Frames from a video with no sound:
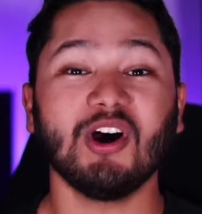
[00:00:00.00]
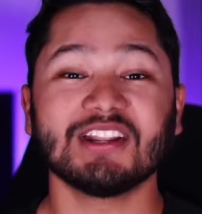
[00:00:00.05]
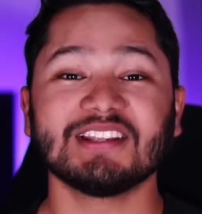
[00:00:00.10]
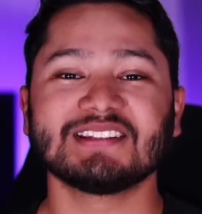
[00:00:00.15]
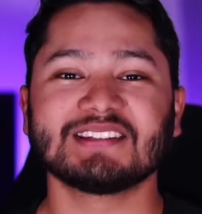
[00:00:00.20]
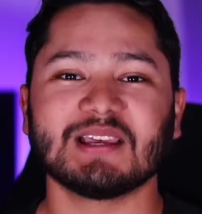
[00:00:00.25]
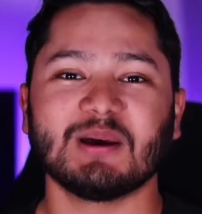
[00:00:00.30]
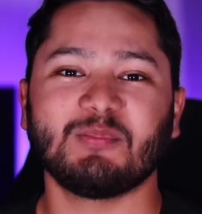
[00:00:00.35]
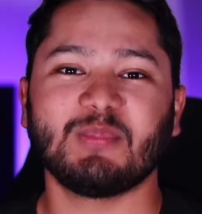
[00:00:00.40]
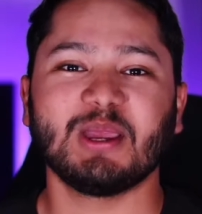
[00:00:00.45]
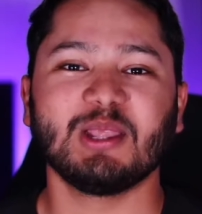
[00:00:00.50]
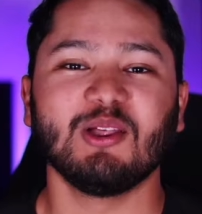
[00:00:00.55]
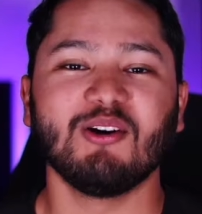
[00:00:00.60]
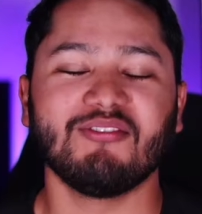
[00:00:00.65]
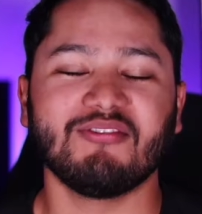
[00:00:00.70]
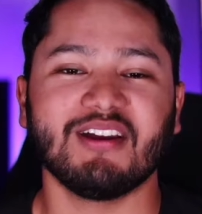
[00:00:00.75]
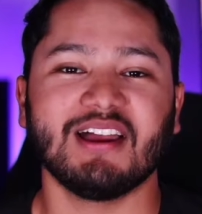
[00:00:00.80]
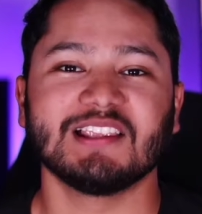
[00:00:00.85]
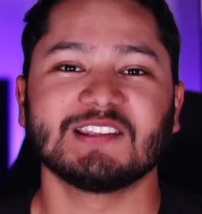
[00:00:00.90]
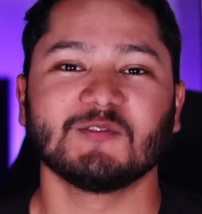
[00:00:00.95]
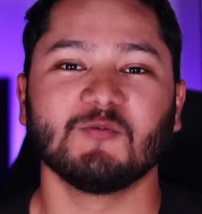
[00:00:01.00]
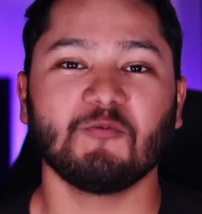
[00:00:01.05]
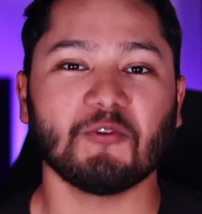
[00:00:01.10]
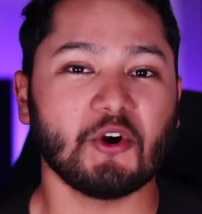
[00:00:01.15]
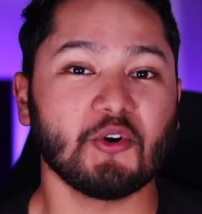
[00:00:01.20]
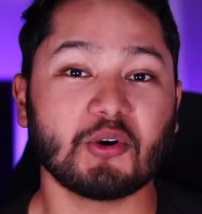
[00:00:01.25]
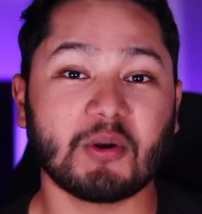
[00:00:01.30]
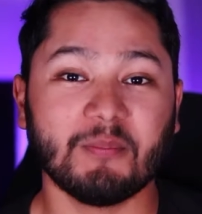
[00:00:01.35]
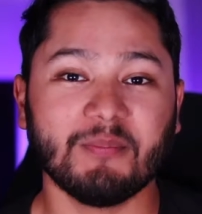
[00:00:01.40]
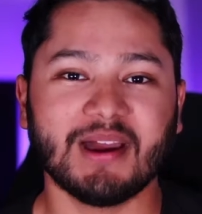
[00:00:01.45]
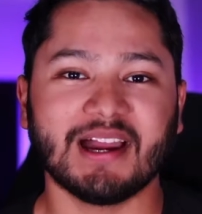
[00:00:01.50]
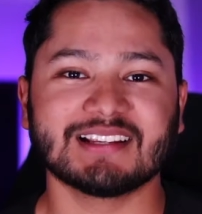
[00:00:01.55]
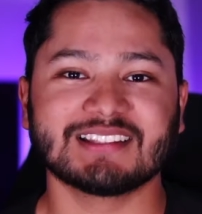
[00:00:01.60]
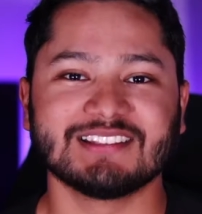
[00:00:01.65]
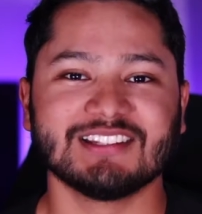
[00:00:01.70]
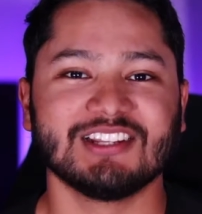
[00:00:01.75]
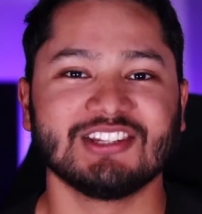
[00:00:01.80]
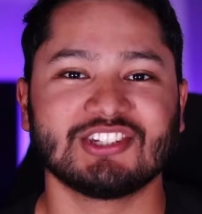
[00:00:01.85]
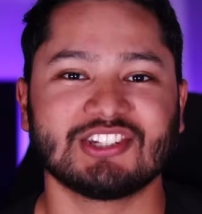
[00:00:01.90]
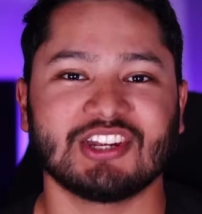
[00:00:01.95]
What is up Halo fans and welcome back
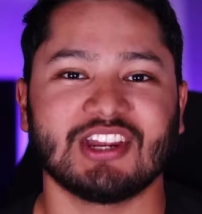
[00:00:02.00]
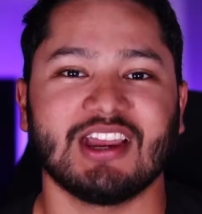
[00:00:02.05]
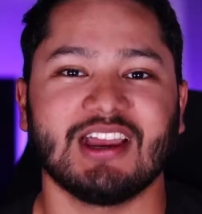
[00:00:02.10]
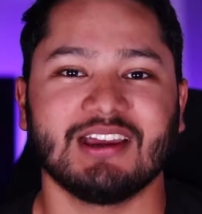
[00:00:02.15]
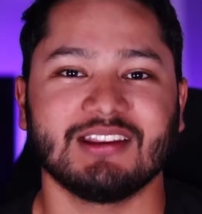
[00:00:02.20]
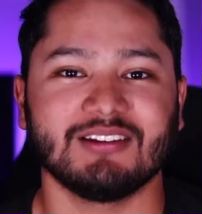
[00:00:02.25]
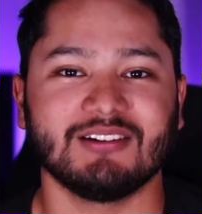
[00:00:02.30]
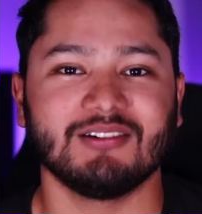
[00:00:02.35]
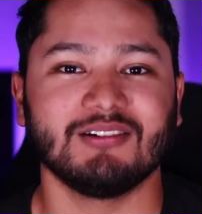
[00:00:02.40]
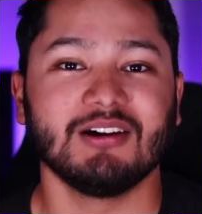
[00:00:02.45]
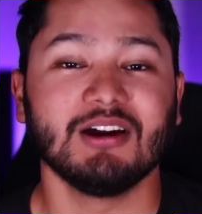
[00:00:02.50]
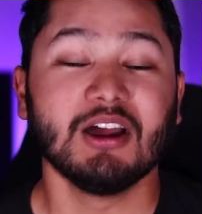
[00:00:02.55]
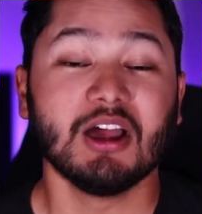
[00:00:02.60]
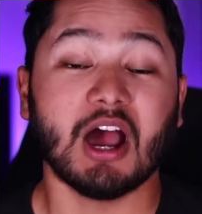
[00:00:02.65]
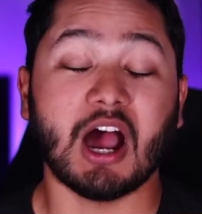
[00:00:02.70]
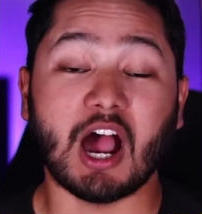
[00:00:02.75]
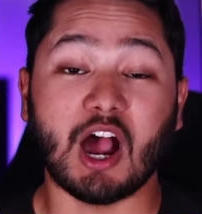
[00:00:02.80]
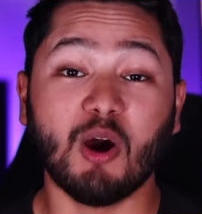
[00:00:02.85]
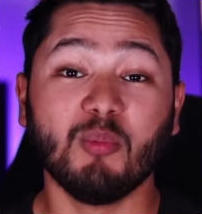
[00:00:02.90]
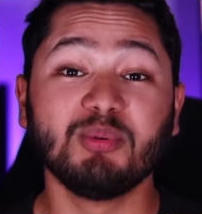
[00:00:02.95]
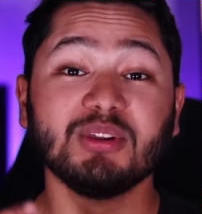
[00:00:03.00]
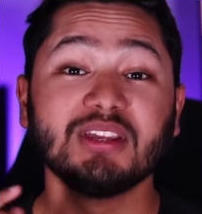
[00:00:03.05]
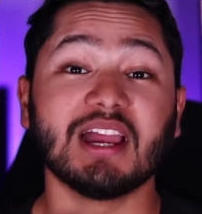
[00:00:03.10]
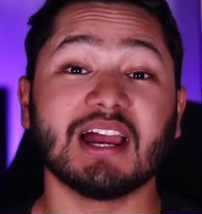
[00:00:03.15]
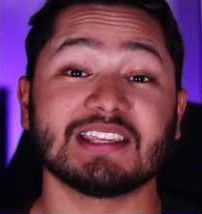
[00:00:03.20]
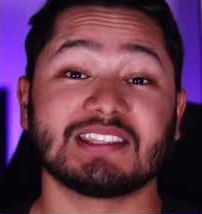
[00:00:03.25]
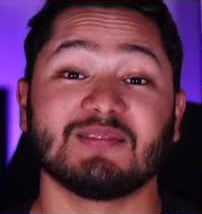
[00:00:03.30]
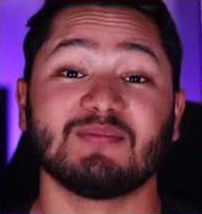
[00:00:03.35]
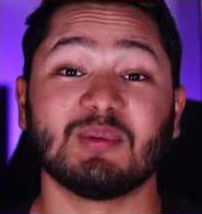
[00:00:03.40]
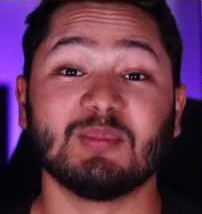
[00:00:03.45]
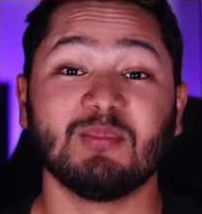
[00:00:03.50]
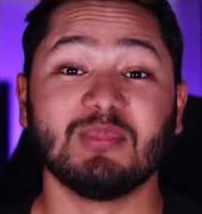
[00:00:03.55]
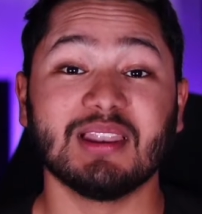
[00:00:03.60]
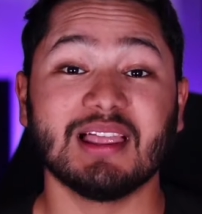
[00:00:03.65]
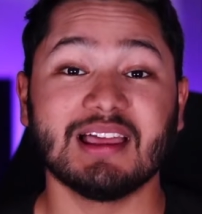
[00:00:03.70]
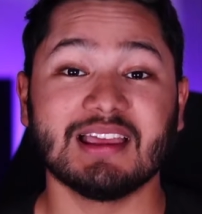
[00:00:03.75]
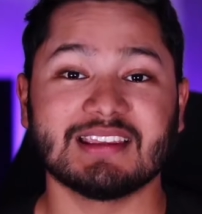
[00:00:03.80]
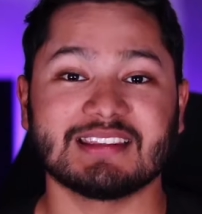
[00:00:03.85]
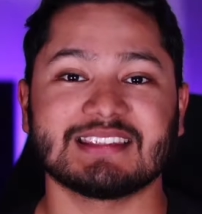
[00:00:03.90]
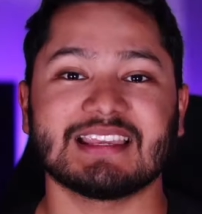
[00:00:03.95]
to the channel. I hope you guys have been
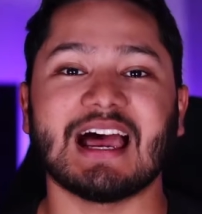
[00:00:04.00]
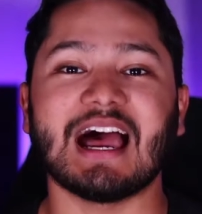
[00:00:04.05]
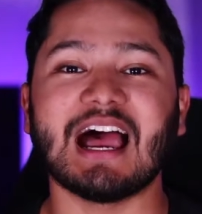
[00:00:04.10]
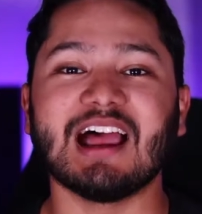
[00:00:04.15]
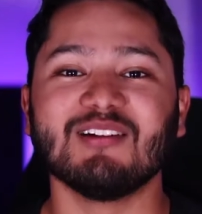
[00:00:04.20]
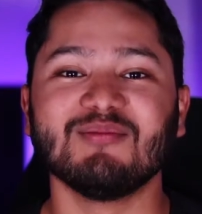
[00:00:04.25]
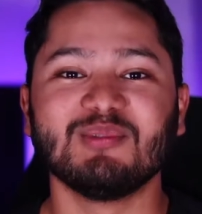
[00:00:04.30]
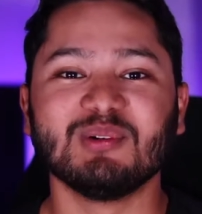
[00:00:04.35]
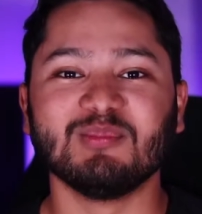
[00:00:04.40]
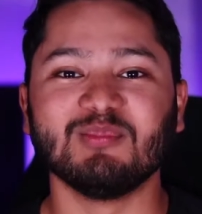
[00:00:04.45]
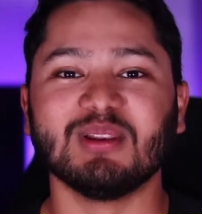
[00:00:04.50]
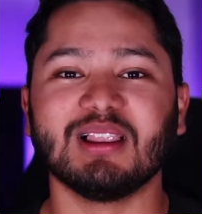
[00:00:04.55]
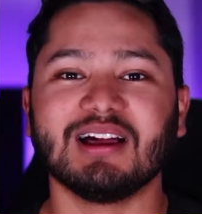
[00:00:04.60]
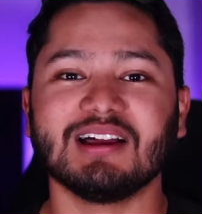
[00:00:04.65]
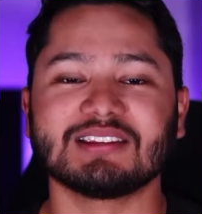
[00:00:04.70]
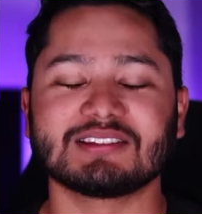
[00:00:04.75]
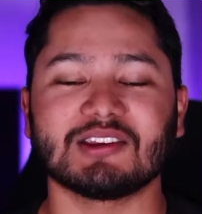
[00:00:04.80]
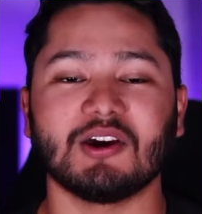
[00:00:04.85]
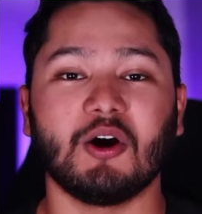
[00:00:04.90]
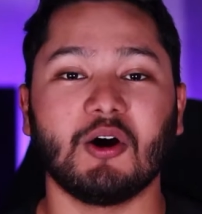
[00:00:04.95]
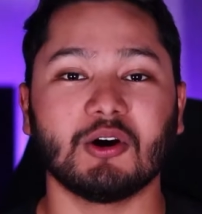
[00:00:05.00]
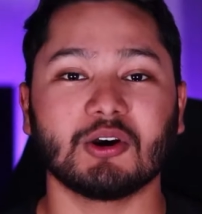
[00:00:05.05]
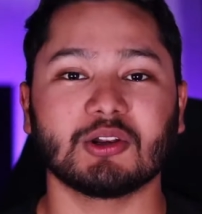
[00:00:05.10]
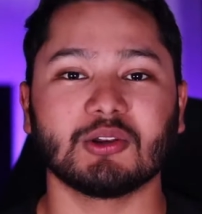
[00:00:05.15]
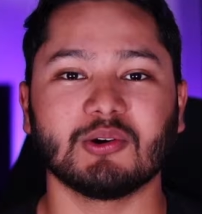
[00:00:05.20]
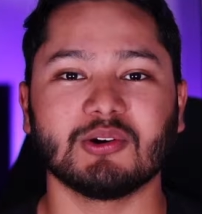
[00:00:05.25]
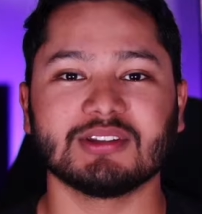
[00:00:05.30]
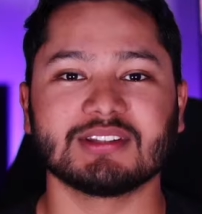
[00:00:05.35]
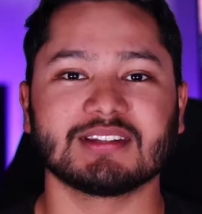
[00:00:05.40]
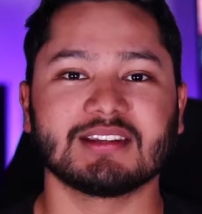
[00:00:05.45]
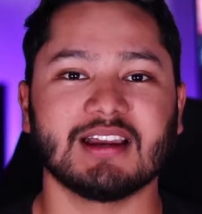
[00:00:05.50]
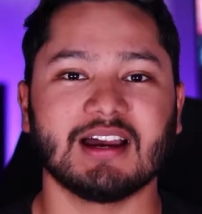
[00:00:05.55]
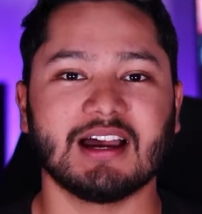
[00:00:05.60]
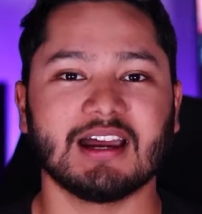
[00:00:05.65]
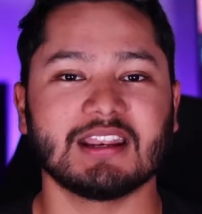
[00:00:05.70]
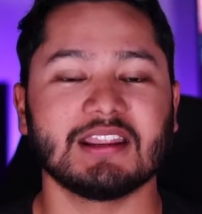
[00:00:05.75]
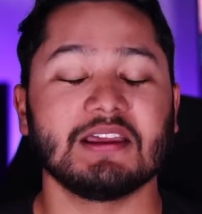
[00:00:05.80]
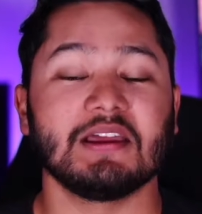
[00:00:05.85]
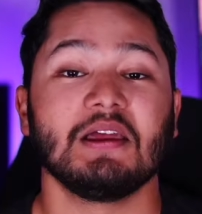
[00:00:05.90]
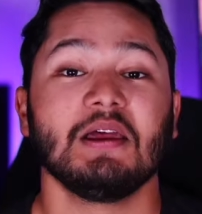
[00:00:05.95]
blessed. I have been blessed. All glory to
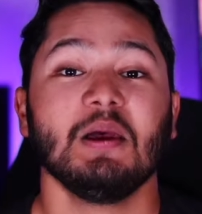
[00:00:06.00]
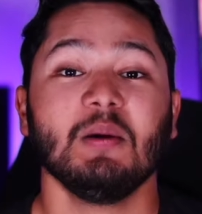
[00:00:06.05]
God.